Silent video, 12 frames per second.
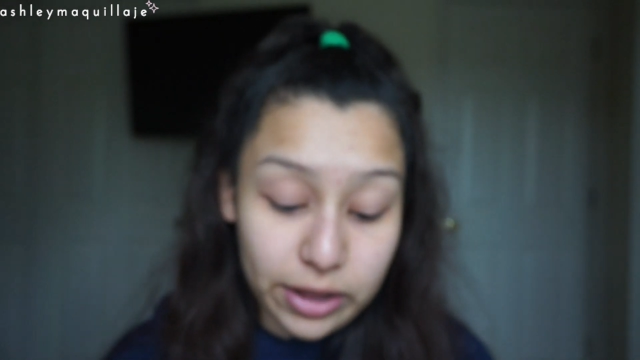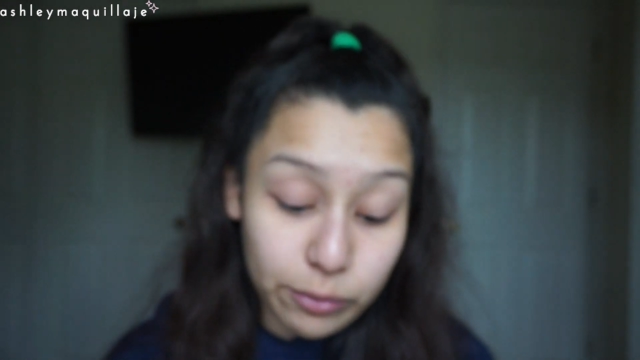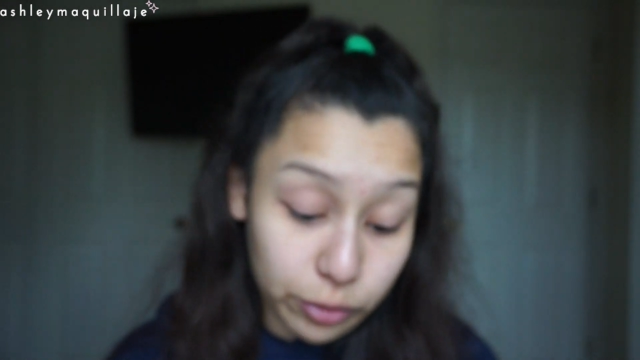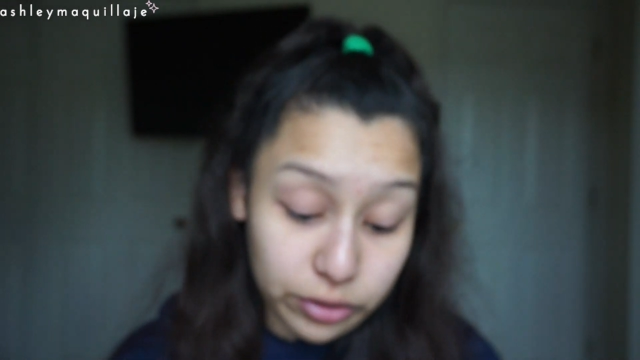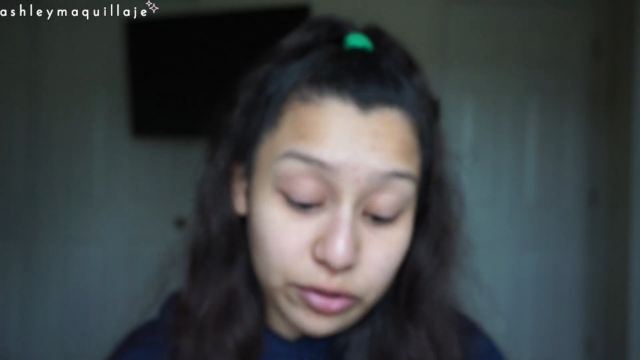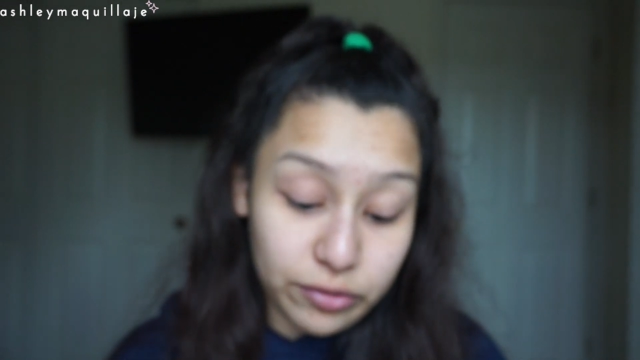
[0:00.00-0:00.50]
I
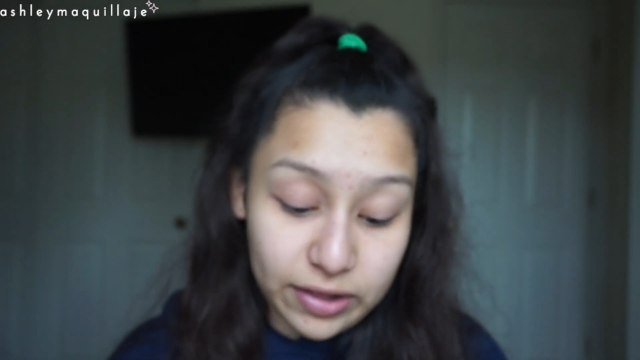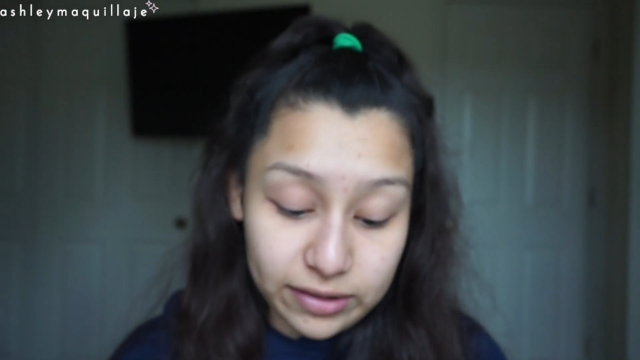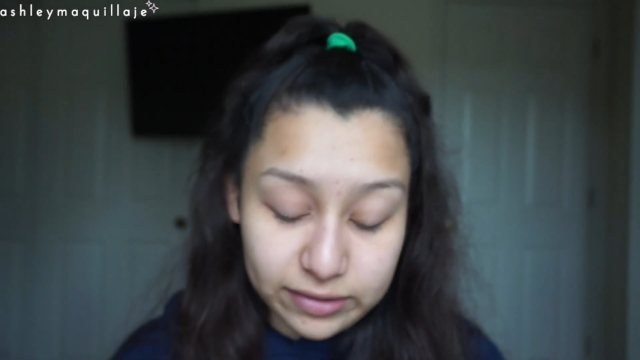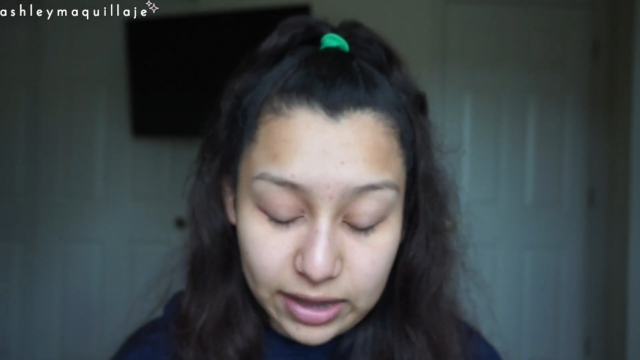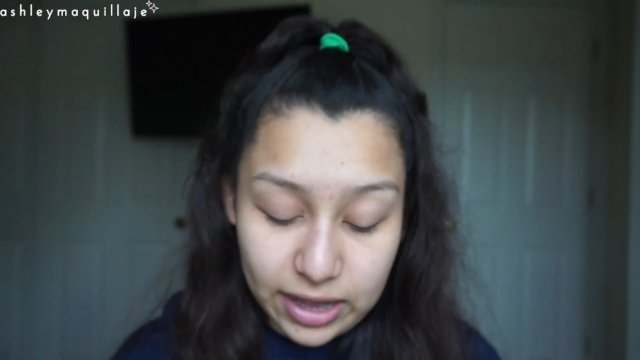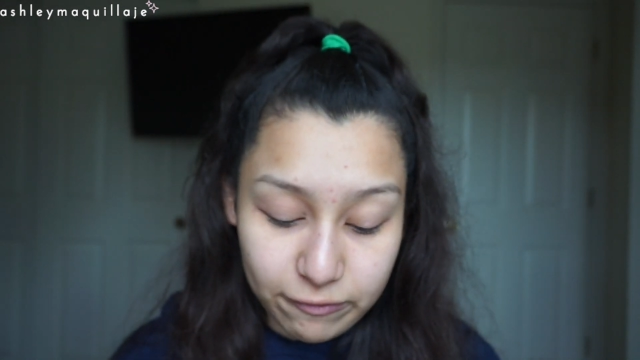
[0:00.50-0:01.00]
would use
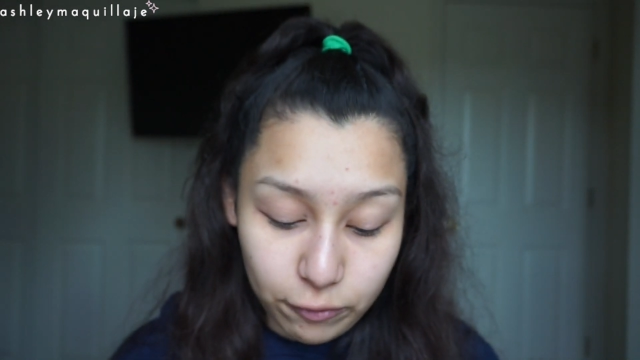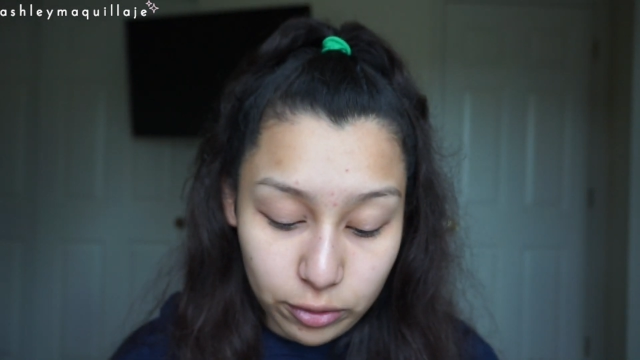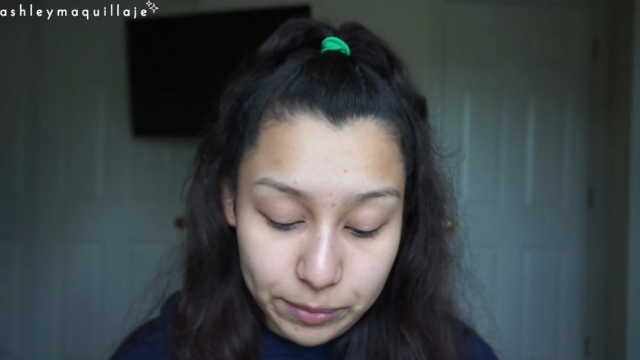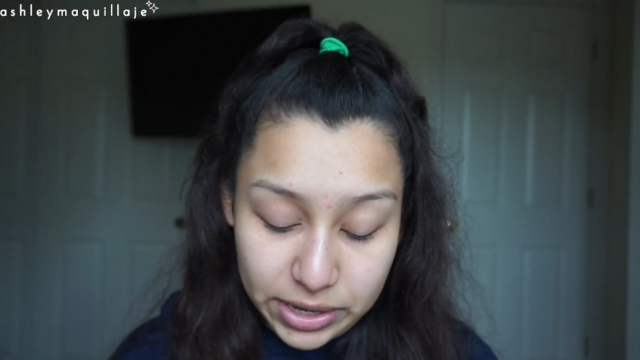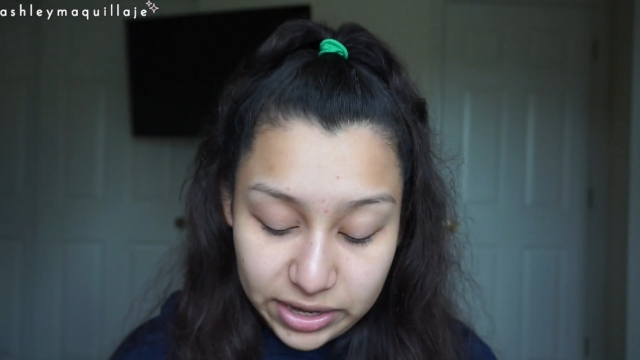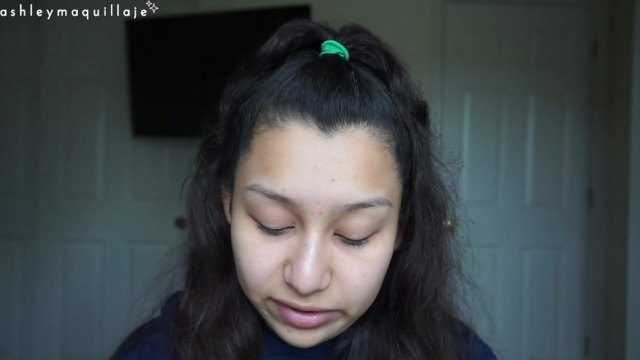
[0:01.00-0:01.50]
that side for
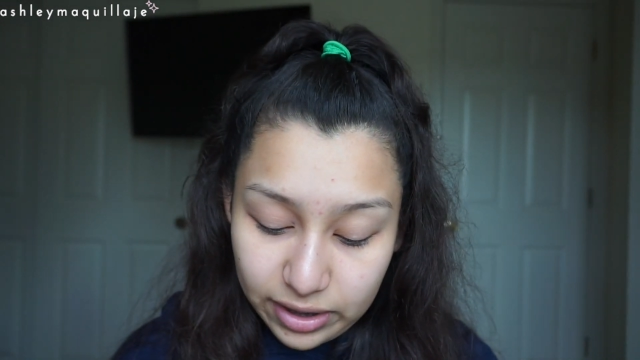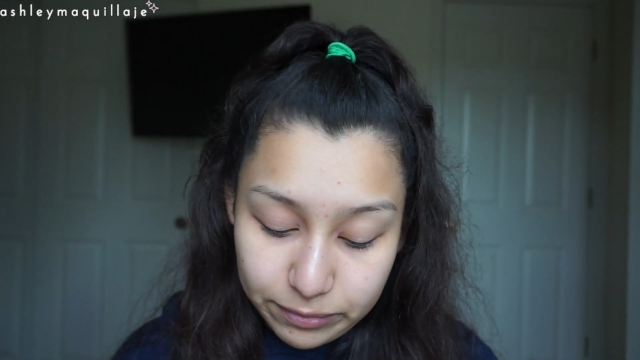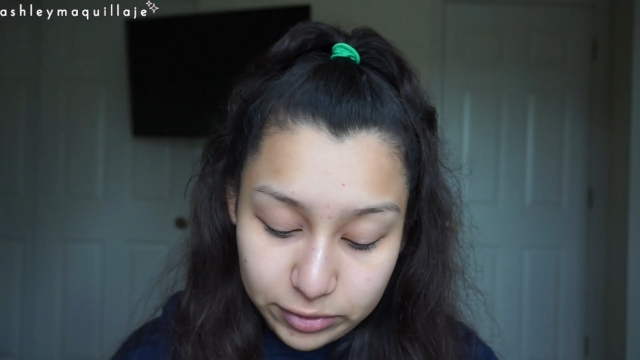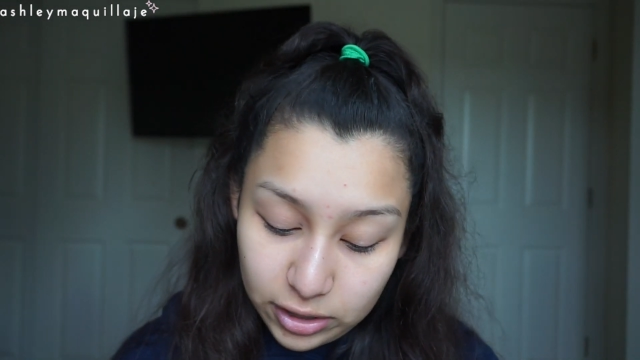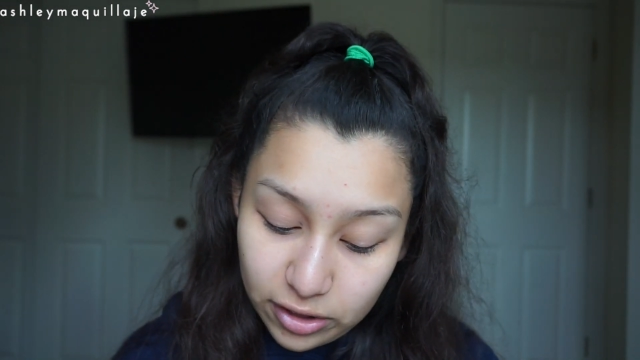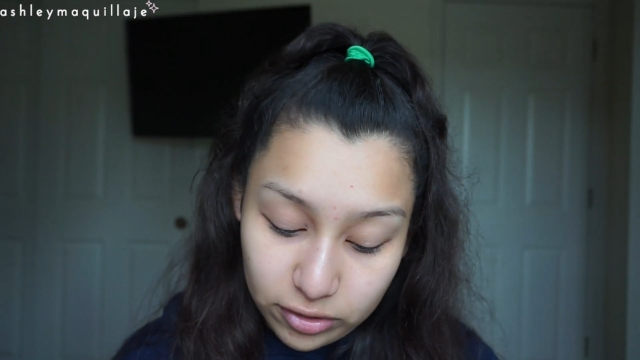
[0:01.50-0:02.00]
many
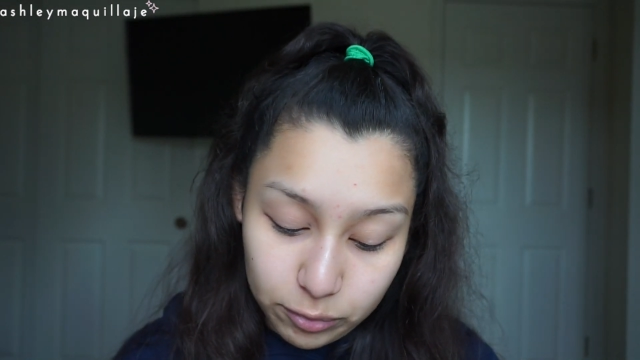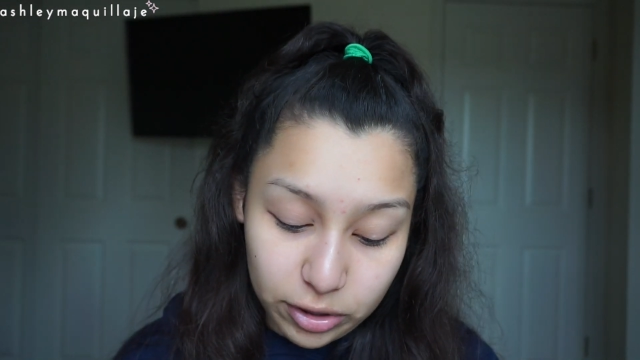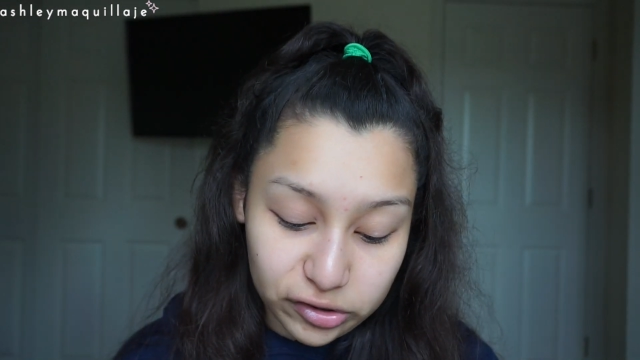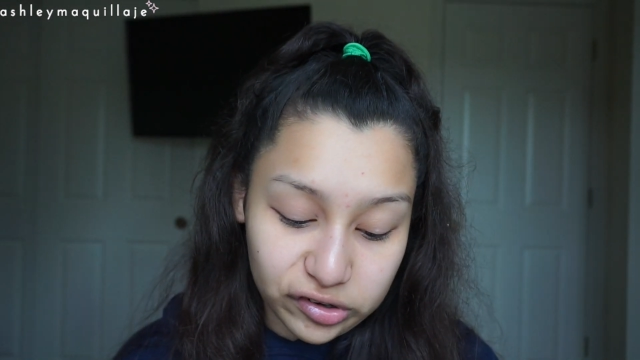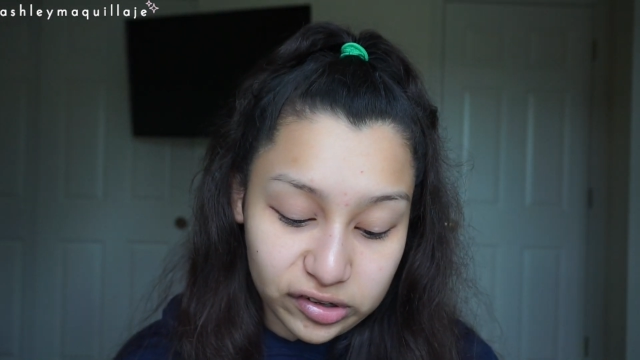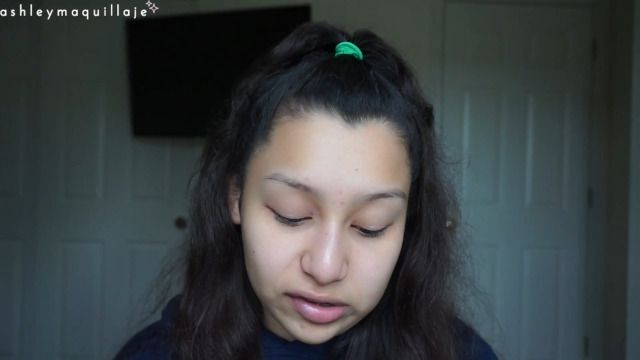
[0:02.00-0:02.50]
times in other
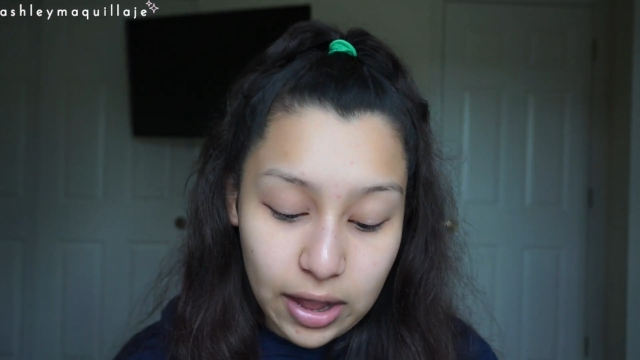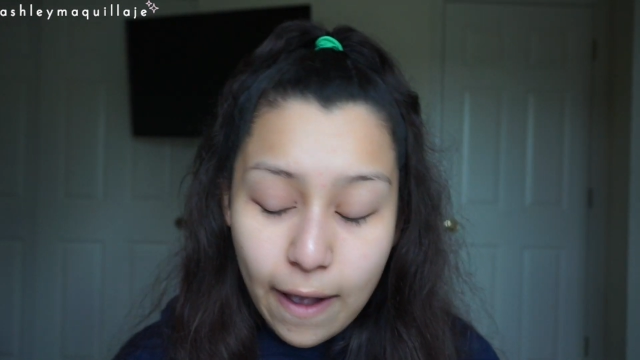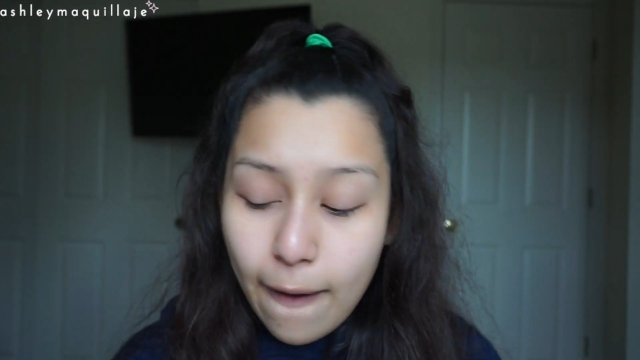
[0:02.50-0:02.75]
brushes.